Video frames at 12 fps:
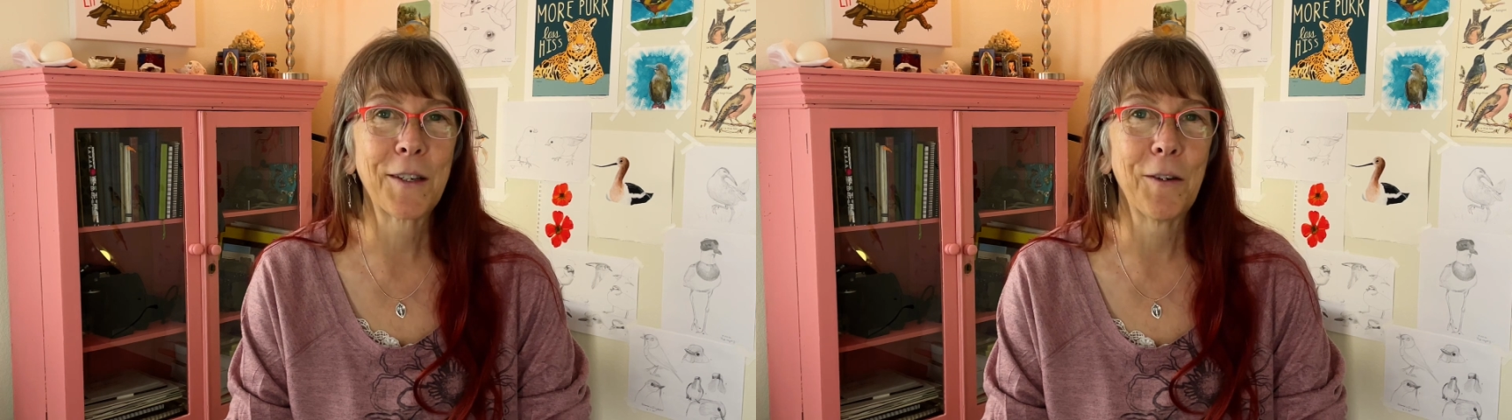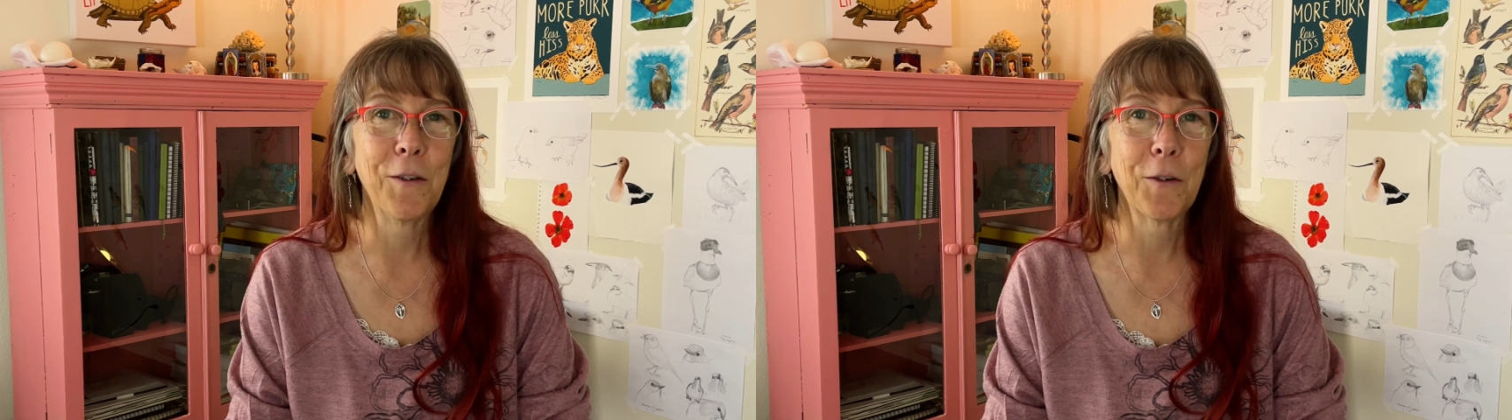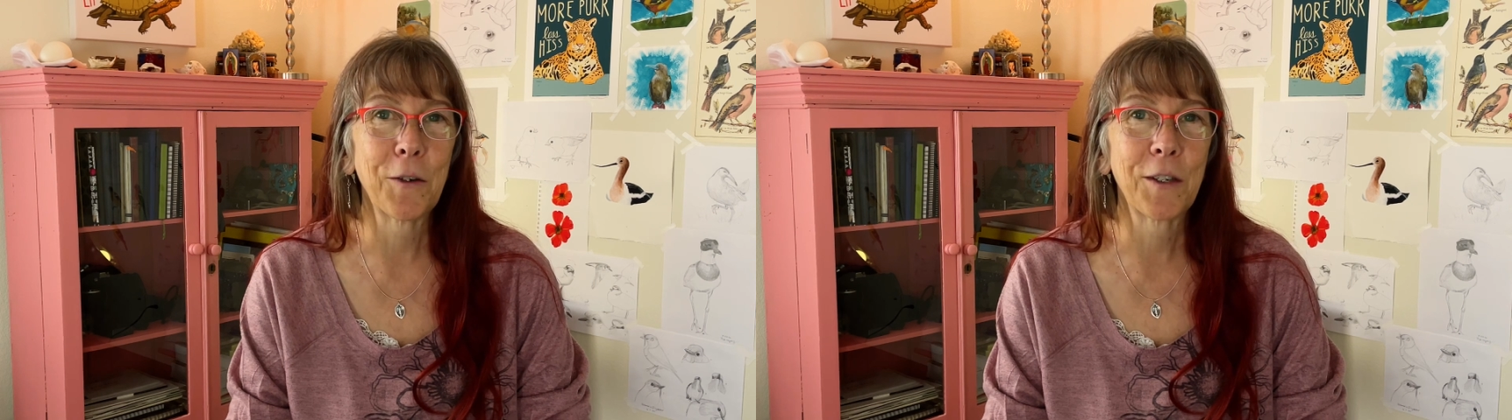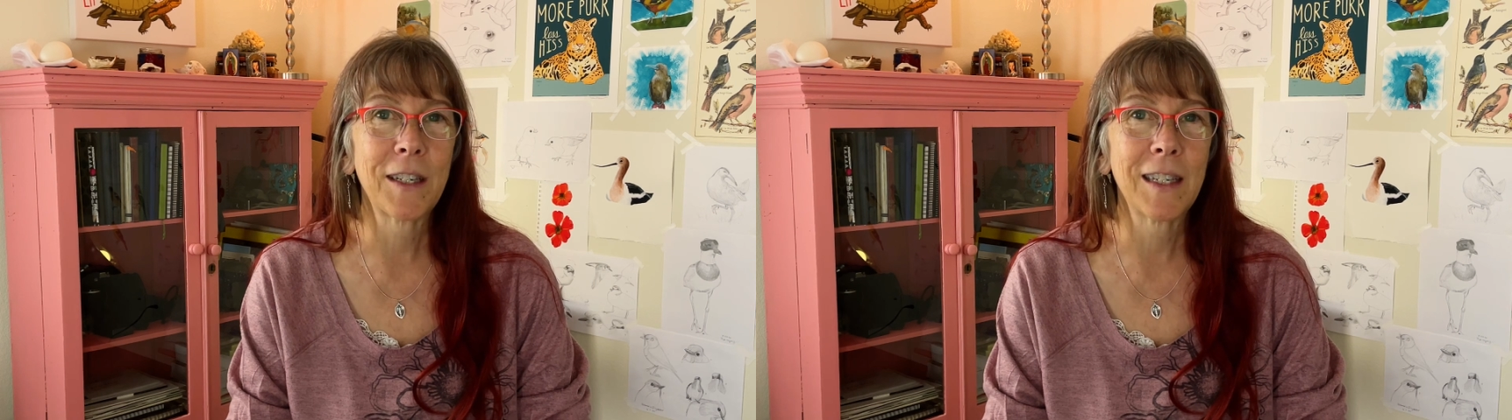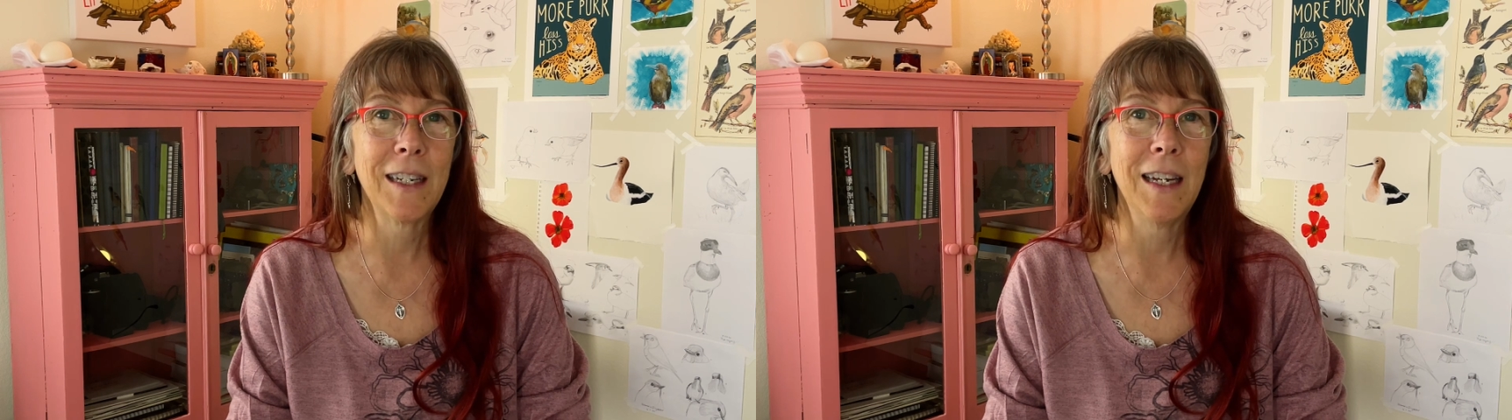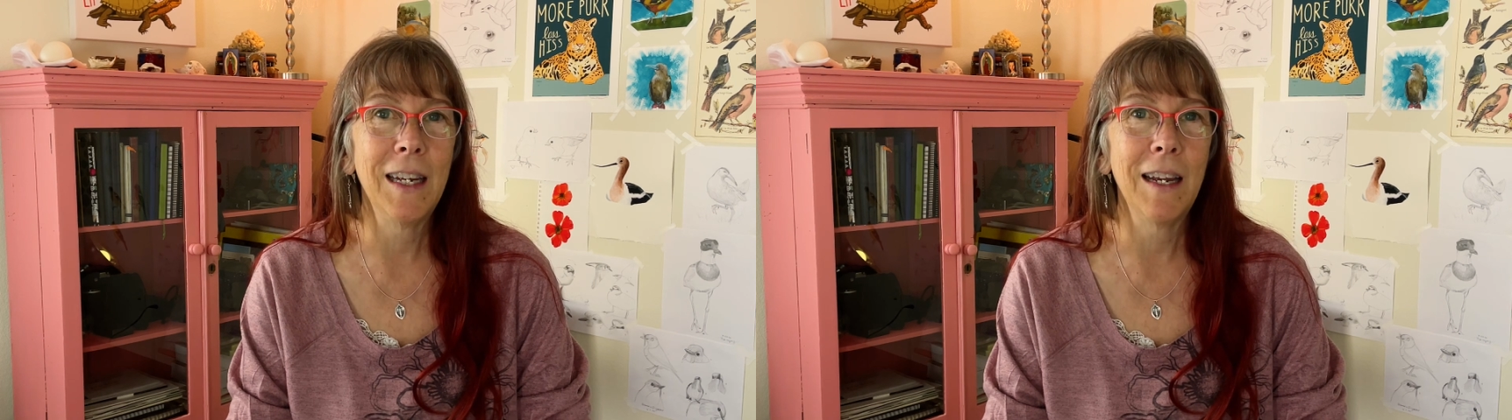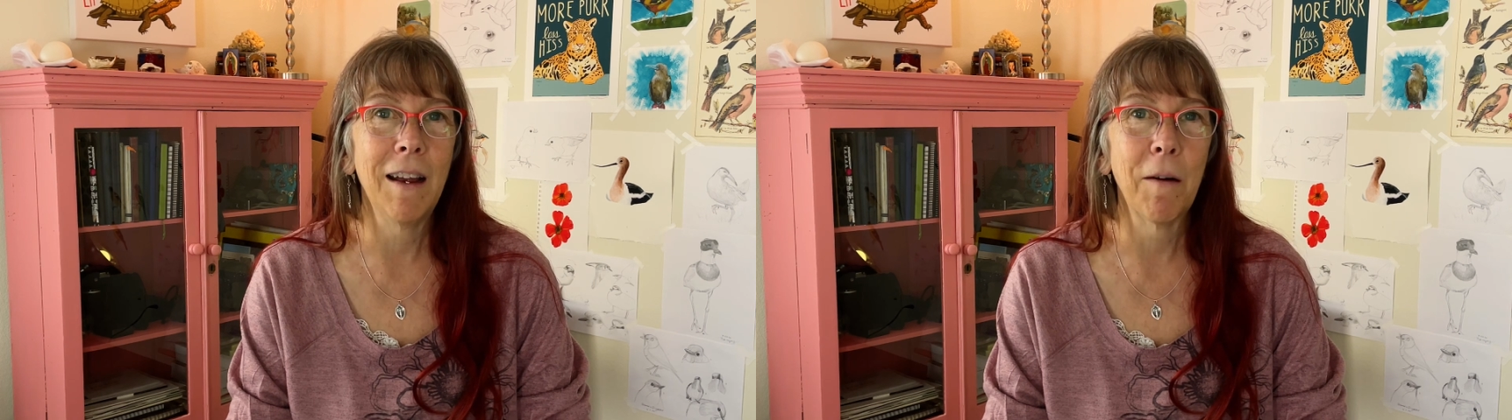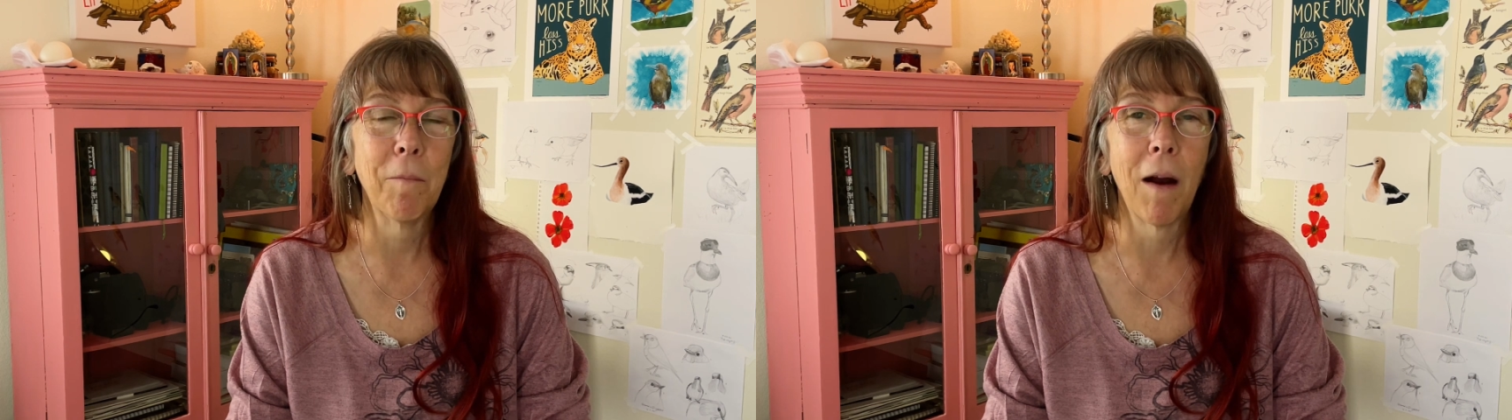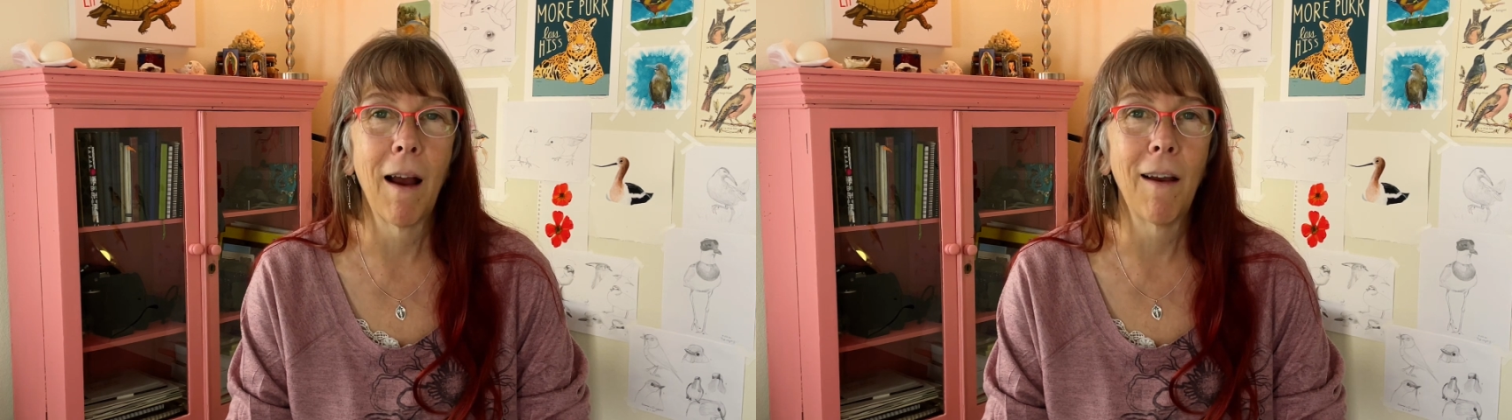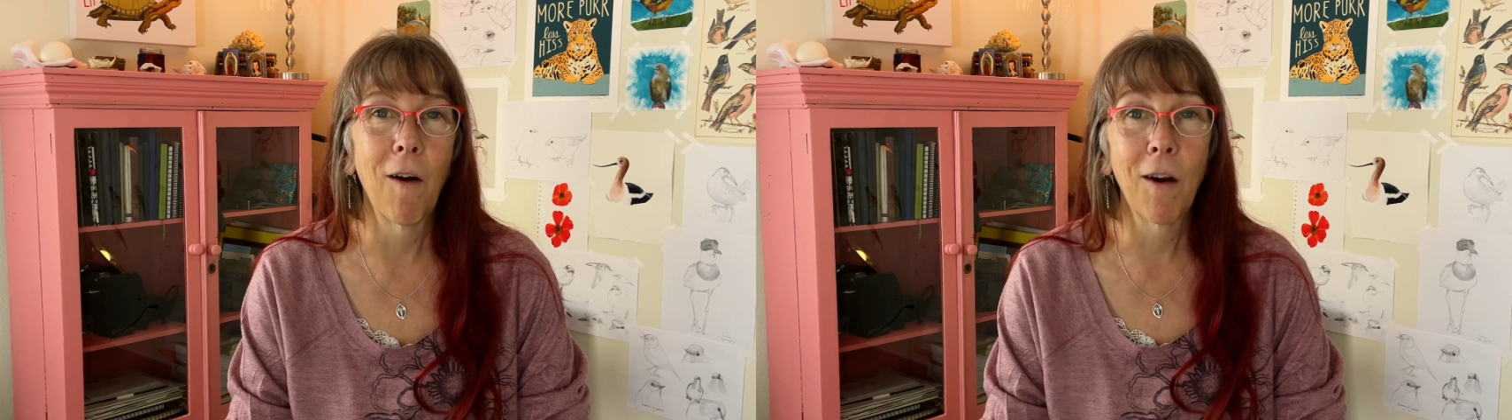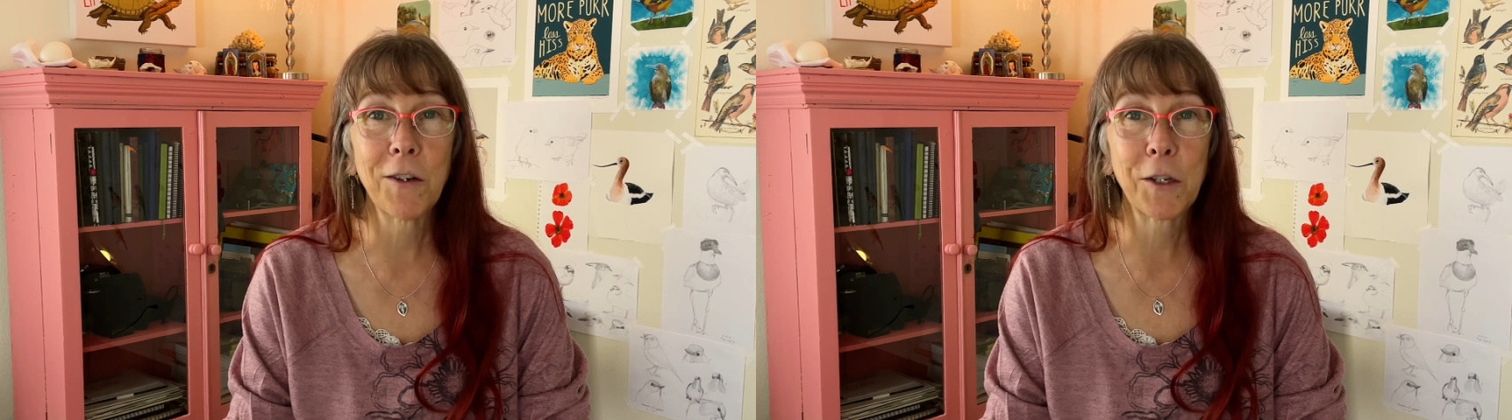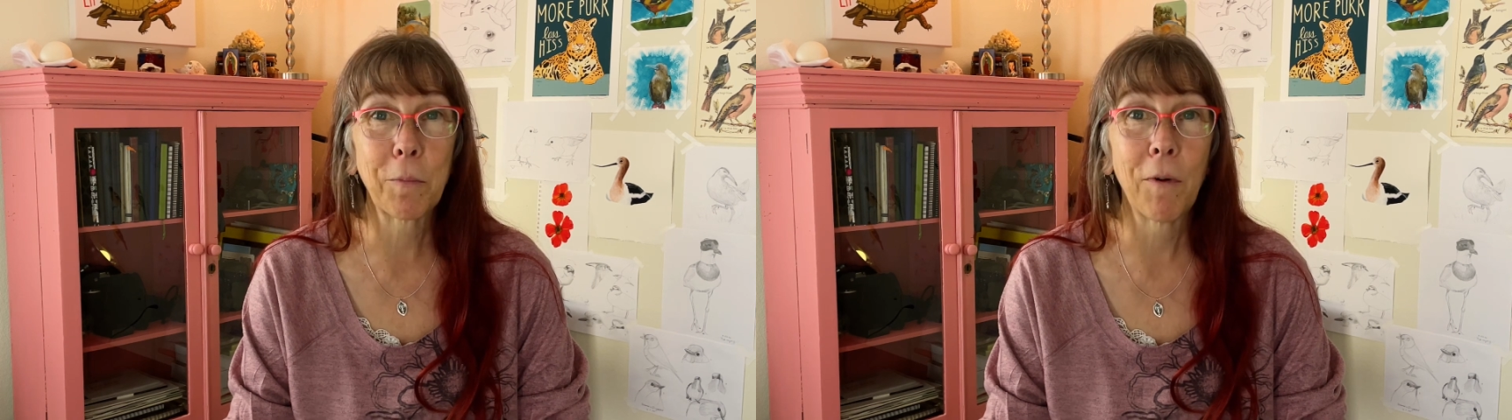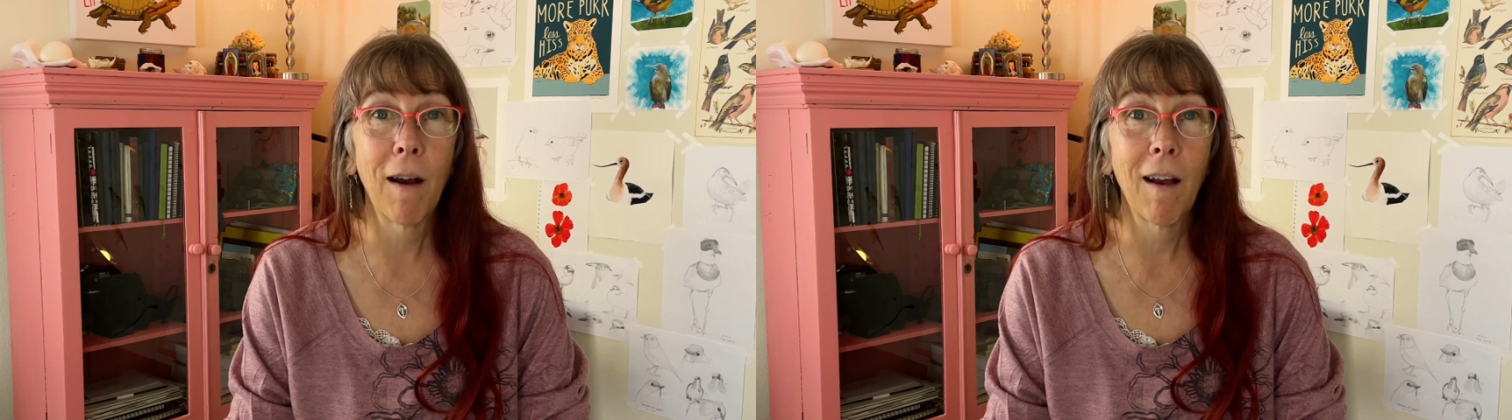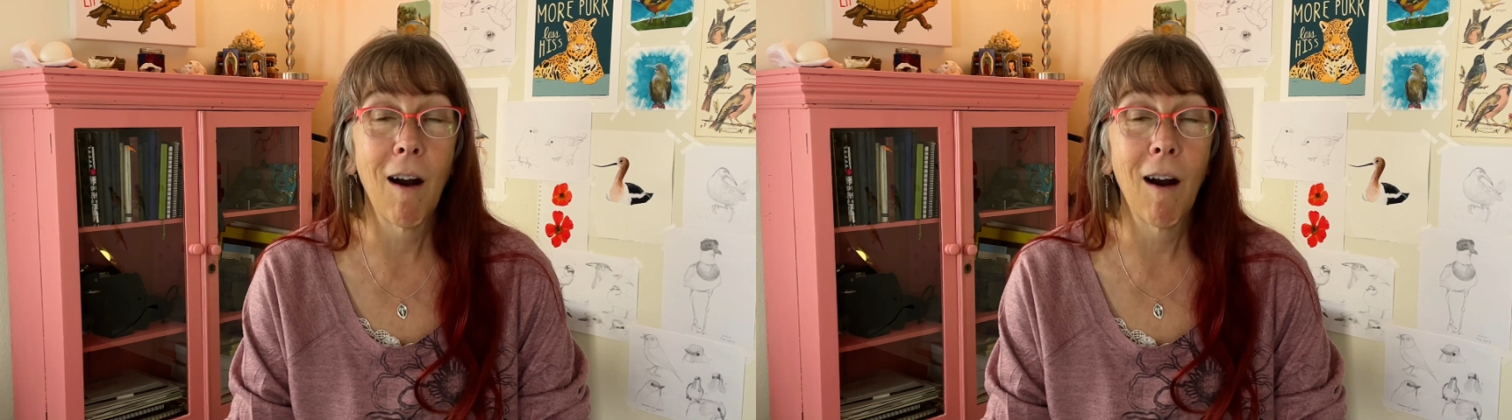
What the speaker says: So you'll see my art supply